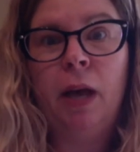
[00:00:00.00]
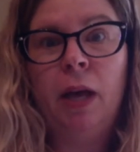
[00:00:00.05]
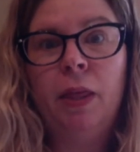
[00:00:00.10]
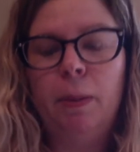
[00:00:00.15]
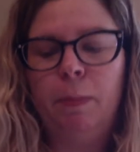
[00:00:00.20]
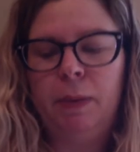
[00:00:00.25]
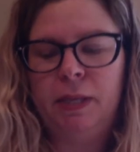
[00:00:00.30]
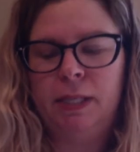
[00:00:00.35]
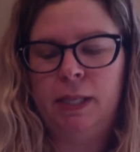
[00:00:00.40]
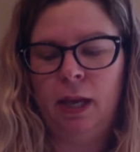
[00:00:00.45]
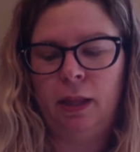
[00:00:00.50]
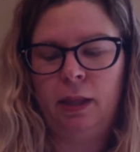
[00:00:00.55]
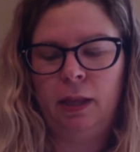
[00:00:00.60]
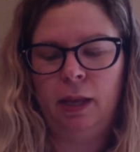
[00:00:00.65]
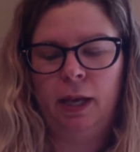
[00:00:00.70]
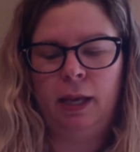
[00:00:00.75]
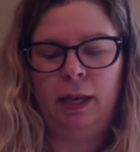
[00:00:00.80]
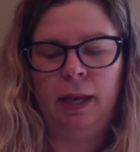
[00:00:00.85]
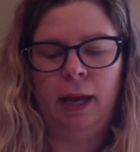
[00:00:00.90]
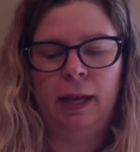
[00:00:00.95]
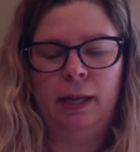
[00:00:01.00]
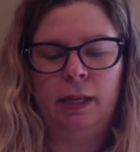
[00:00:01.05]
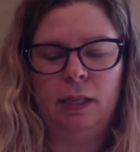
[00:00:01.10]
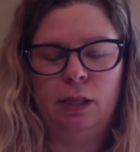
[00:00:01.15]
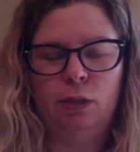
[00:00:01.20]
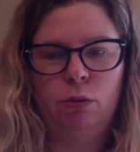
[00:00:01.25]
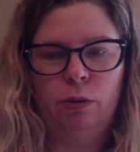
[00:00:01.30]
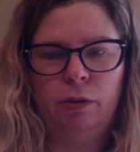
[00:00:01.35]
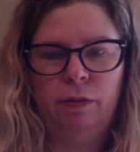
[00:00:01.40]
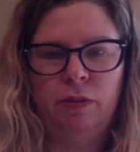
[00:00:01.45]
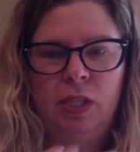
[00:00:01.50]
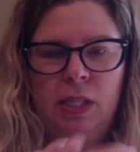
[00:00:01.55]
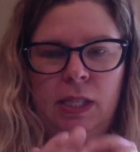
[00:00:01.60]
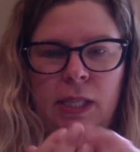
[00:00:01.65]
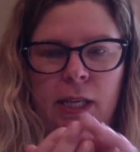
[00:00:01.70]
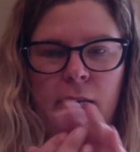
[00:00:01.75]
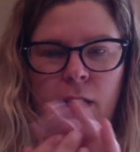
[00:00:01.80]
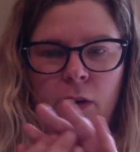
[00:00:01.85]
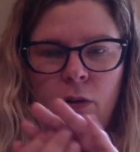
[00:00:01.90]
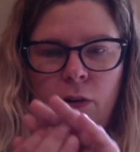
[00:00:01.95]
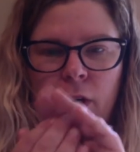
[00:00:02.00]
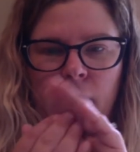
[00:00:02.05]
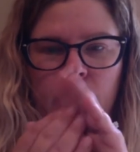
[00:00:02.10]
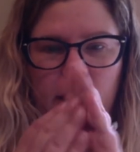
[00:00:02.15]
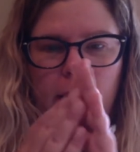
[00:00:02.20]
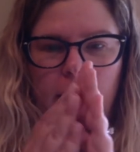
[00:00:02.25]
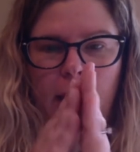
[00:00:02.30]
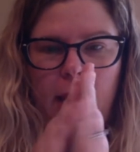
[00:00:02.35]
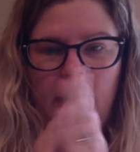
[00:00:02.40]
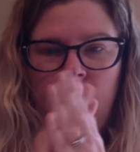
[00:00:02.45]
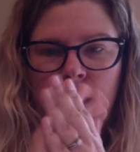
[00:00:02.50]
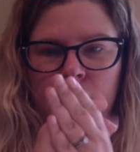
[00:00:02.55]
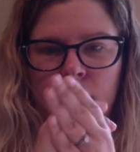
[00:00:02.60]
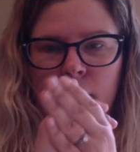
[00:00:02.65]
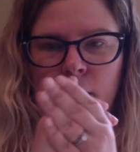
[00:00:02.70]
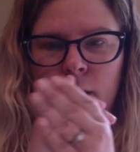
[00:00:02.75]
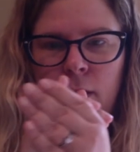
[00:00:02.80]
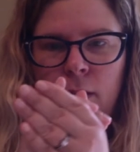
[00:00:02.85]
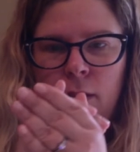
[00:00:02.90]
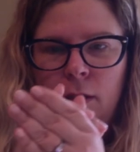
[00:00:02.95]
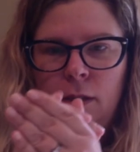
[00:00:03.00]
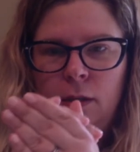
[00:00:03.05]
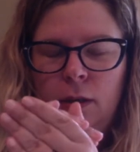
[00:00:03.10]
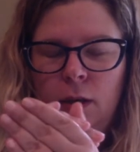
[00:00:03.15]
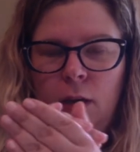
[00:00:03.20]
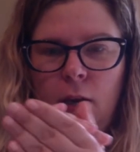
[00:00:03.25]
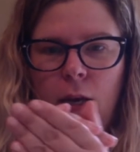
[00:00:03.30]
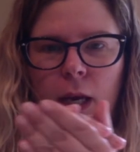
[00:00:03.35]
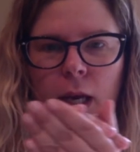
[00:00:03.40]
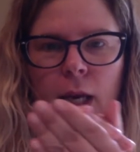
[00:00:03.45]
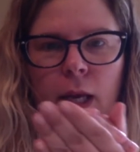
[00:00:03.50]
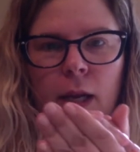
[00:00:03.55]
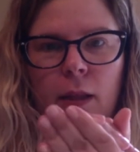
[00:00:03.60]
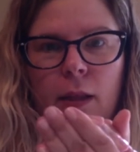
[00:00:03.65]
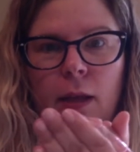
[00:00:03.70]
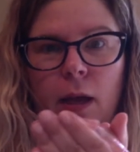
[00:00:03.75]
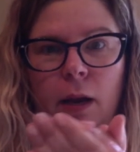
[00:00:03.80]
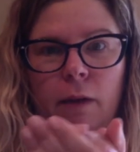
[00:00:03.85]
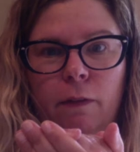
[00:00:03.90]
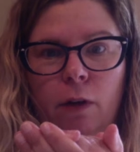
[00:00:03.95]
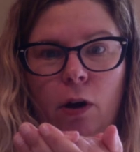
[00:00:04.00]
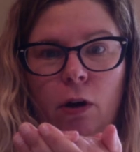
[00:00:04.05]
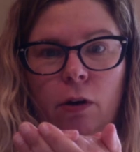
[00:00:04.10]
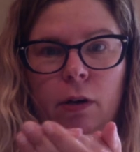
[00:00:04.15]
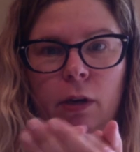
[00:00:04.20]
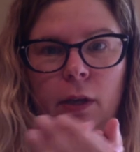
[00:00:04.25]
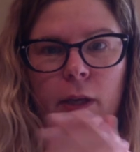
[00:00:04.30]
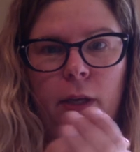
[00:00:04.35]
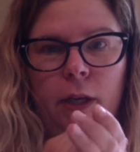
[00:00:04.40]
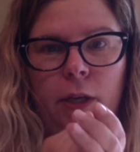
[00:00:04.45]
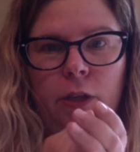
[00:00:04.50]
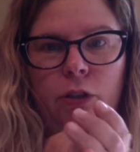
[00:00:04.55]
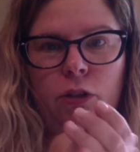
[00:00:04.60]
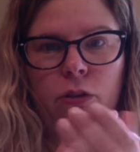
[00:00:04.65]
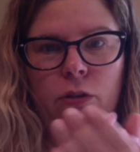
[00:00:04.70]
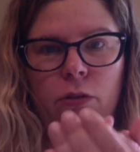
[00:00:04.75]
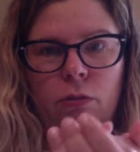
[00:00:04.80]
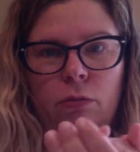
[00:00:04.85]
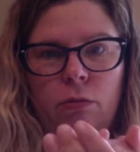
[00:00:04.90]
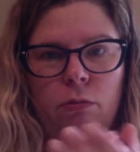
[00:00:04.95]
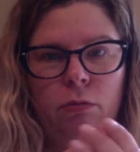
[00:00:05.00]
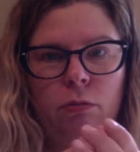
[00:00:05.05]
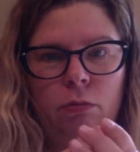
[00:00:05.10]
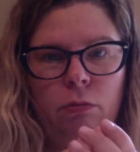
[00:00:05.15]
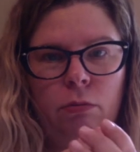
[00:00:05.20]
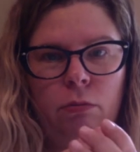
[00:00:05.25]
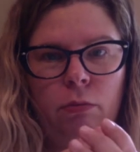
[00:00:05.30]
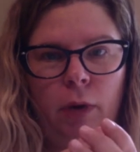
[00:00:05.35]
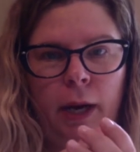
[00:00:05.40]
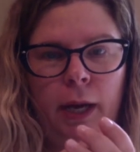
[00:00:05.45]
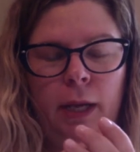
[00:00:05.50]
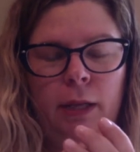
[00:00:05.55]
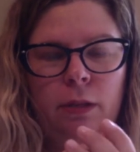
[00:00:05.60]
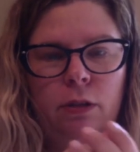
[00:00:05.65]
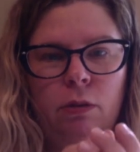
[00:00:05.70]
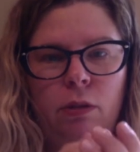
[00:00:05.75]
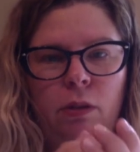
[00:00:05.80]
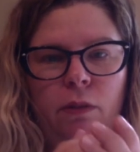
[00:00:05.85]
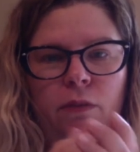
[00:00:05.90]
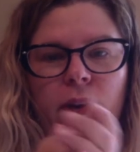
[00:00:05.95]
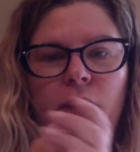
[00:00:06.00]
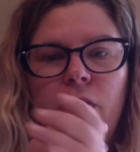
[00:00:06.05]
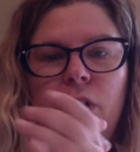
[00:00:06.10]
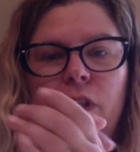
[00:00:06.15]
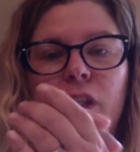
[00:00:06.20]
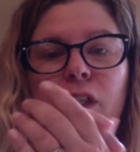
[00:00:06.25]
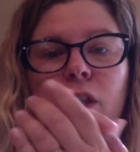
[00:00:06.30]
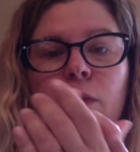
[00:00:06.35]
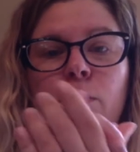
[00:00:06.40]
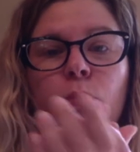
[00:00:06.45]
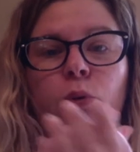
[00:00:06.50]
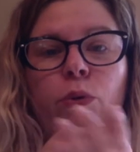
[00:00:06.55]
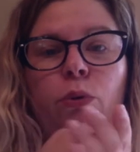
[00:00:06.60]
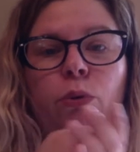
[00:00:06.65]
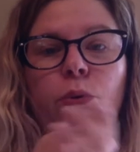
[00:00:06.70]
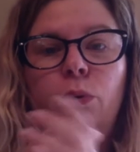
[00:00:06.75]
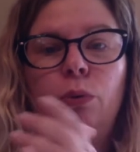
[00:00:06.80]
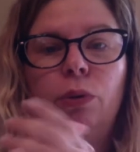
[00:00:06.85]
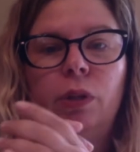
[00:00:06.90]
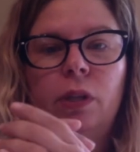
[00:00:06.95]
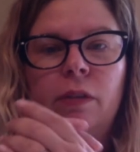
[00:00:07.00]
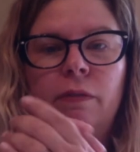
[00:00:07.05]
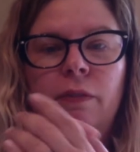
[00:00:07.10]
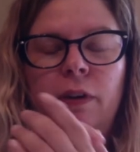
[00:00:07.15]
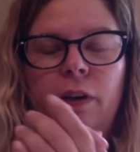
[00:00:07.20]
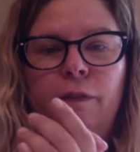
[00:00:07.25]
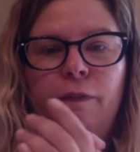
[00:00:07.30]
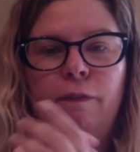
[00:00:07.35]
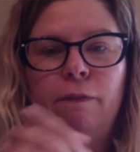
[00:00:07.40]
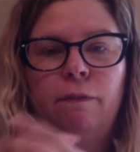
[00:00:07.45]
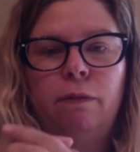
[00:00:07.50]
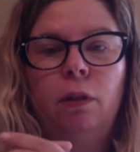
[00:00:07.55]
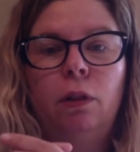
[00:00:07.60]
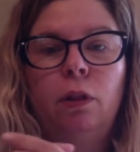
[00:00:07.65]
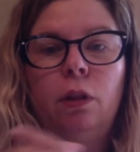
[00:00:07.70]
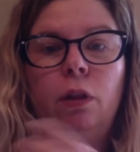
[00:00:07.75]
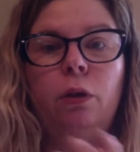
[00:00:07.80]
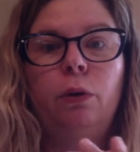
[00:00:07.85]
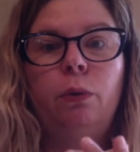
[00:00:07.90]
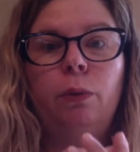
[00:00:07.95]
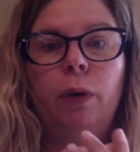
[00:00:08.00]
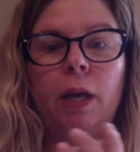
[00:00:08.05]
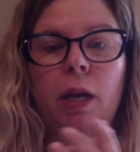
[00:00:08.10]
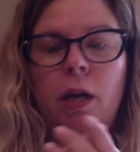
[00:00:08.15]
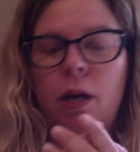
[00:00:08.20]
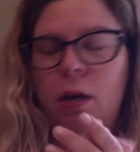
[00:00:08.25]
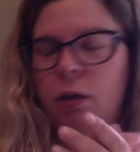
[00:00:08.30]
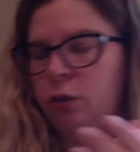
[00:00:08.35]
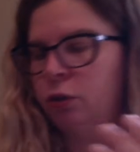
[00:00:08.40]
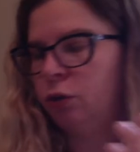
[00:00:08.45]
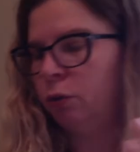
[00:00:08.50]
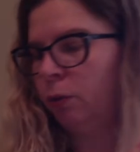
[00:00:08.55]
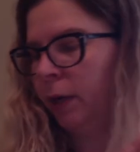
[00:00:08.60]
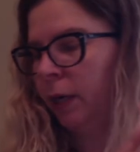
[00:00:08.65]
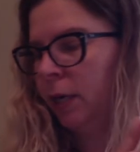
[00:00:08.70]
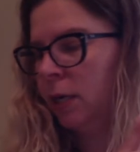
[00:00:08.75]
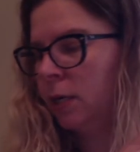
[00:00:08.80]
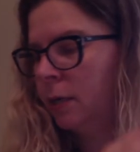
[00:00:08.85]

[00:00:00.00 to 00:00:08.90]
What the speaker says: The patella, again, is sort of sitting or encased in a lot of cartilage, right? So it's very smooth. It's a very fluid joint.